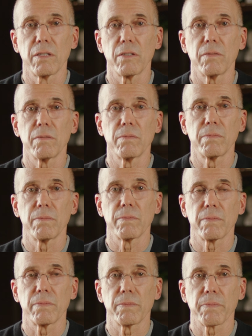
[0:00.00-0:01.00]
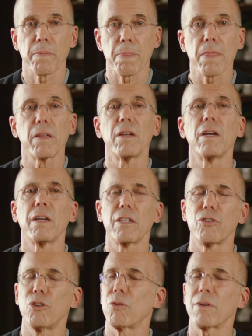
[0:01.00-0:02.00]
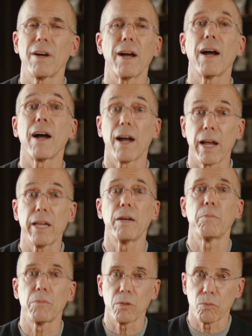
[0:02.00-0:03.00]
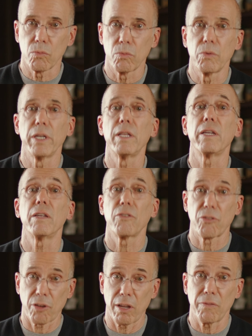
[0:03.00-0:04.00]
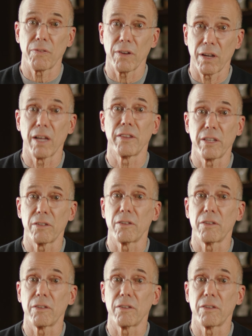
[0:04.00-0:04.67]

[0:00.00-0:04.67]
So you agreed to get hacked? You know, I am really safe on the